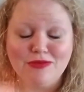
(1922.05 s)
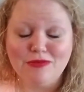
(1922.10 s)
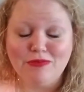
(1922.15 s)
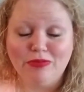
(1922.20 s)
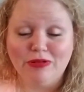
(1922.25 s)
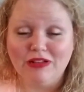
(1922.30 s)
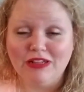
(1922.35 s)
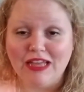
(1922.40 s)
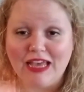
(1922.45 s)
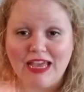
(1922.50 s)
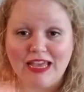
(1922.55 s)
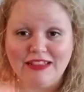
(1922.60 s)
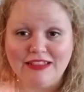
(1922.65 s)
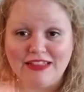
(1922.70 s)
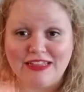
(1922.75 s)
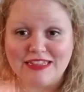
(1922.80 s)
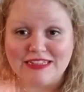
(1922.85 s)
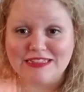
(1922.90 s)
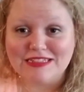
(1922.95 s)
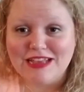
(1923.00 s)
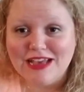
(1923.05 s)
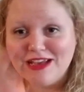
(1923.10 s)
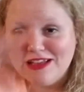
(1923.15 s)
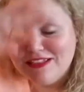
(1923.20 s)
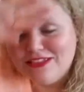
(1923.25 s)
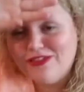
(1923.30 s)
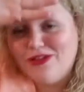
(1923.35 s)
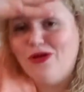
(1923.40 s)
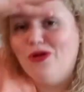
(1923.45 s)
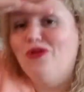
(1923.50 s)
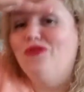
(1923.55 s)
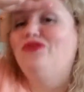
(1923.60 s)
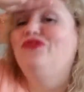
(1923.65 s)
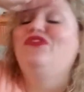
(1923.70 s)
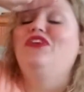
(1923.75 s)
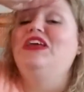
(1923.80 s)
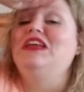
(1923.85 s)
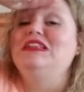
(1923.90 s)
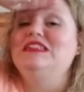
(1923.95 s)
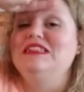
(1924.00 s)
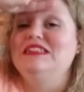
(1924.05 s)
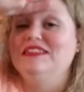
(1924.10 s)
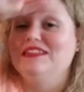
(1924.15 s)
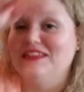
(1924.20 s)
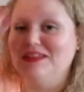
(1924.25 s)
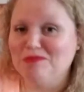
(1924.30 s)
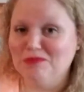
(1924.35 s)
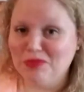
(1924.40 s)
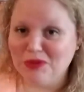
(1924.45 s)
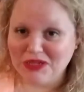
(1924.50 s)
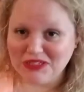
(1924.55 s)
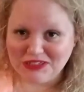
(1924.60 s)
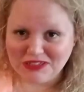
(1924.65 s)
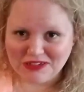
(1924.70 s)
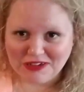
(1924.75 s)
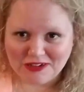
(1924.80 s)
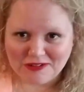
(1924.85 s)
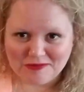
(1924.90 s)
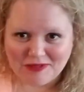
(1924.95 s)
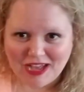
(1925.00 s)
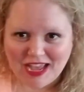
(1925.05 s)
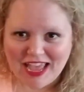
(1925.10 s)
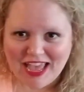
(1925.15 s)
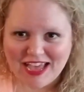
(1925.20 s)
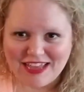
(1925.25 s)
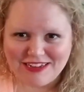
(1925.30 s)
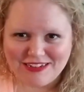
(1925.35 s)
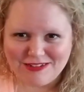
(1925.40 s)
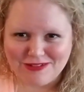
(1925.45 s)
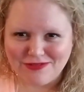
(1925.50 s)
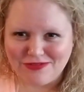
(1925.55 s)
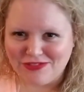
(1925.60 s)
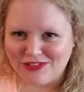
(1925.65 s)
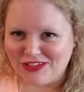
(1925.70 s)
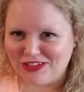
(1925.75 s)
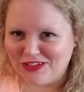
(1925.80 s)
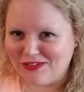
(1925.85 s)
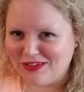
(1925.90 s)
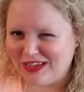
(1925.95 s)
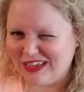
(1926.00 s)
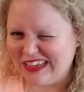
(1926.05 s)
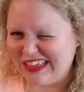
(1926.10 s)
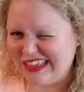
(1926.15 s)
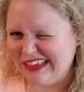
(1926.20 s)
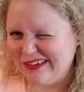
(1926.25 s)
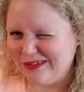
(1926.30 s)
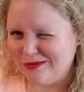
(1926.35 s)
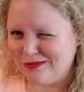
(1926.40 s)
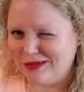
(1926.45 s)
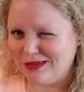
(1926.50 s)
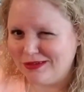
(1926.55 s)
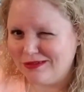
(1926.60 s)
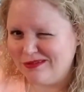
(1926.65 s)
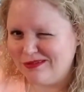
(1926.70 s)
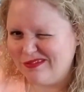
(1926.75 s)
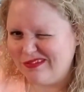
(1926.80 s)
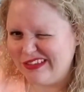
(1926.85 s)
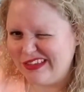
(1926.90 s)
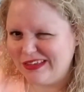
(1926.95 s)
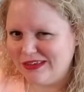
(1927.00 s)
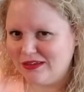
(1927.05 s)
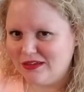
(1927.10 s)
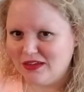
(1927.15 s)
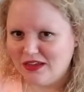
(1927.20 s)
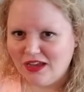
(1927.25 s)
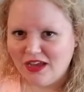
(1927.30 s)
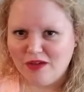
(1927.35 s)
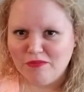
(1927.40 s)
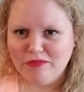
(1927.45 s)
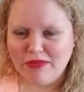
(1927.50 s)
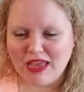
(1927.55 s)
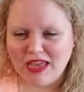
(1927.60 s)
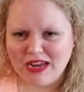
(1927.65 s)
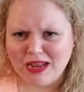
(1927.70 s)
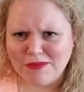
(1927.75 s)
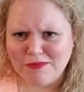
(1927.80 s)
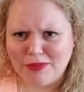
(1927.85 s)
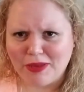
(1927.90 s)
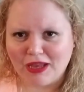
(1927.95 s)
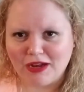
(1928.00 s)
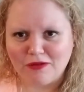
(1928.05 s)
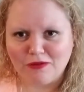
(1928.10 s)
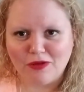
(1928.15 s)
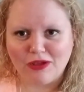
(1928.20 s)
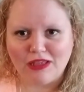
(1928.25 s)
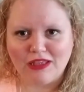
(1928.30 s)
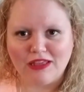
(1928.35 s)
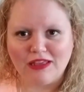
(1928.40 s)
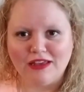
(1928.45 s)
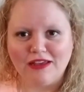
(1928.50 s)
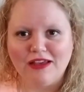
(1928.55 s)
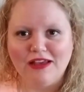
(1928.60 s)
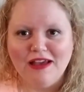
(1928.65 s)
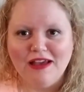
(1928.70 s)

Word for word: plan this, the whole fainting thing, but, you know, I had to do it for you, Annie. Wink, wink. Man, I'm bad at winking.